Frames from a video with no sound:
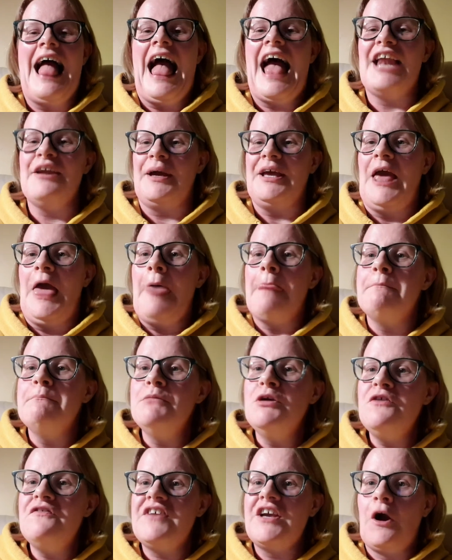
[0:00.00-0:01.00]
Anyway,
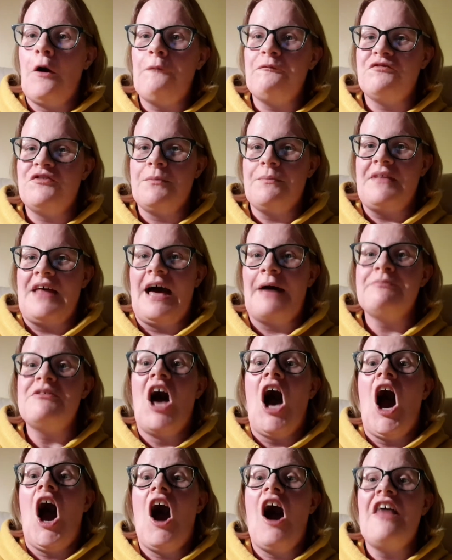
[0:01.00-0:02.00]
moving on from that,
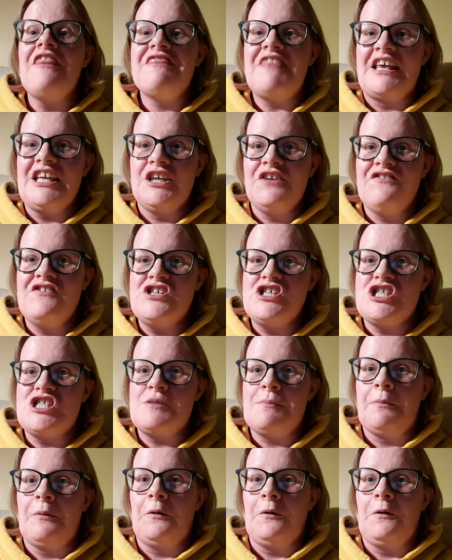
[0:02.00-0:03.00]
thank you for your
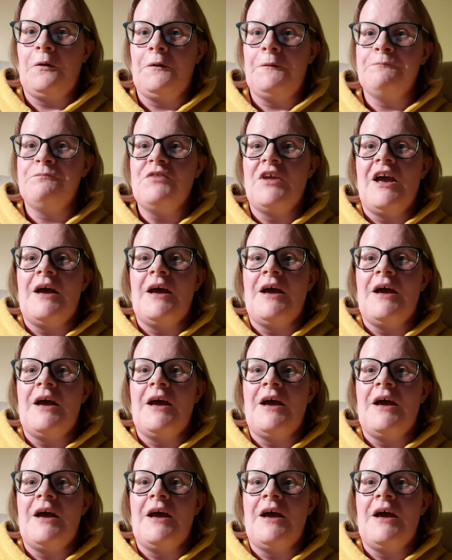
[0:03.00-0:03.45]
support.